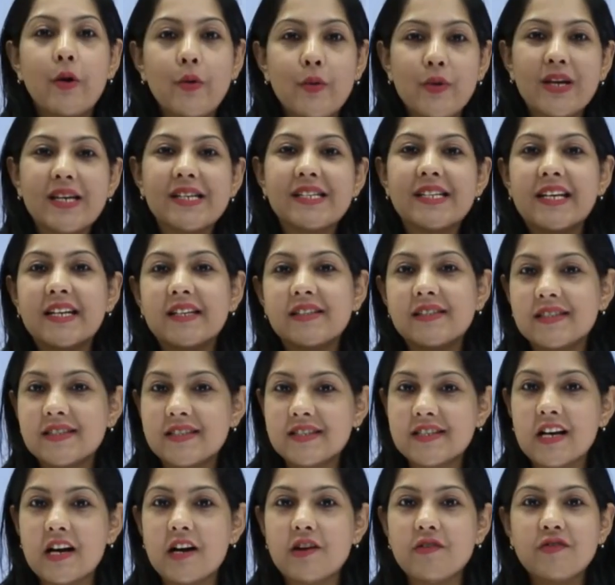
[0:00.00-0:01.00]
retail
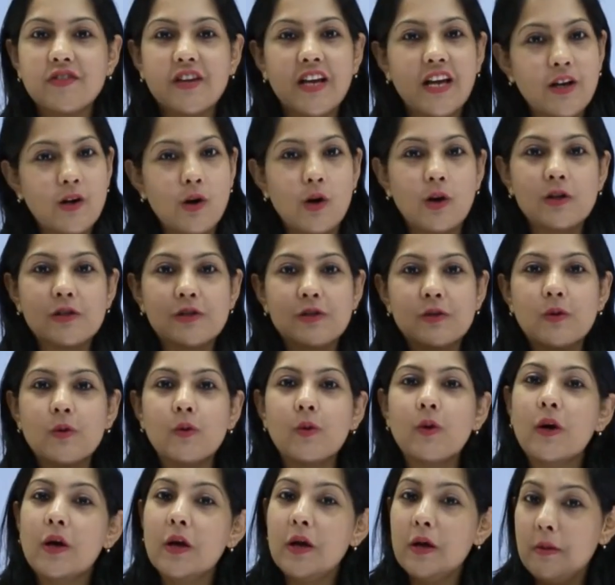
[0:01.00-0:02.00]
staff can
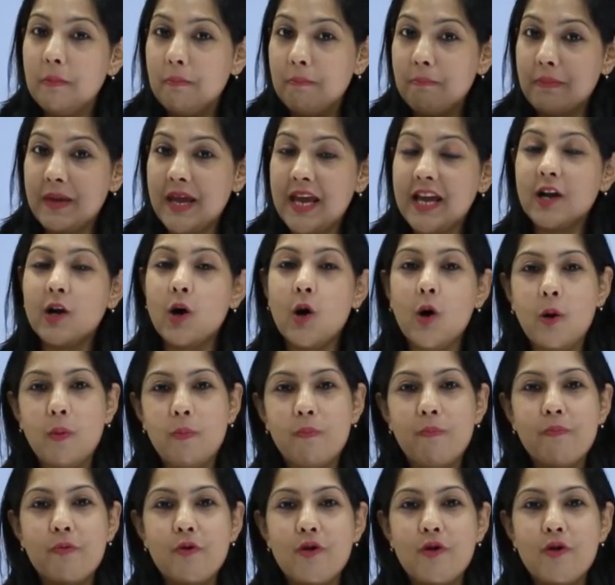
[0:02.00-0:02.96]
also make or